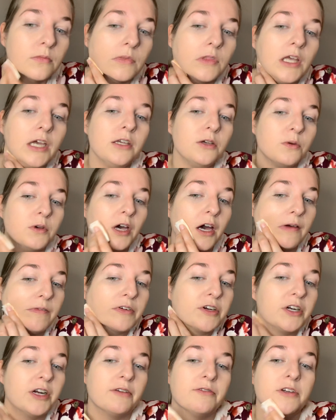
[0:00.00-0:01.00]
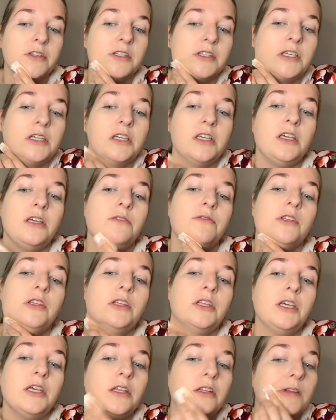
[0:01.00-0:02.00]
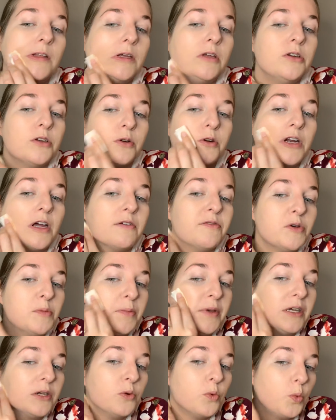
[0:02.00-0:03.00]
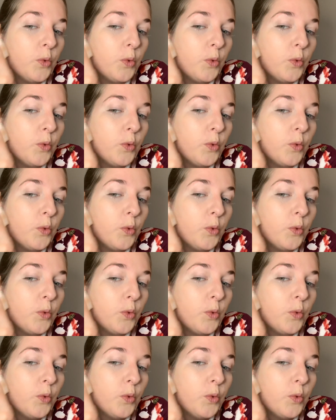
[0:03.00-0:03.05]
that you covered everything evenly, that you don't have a big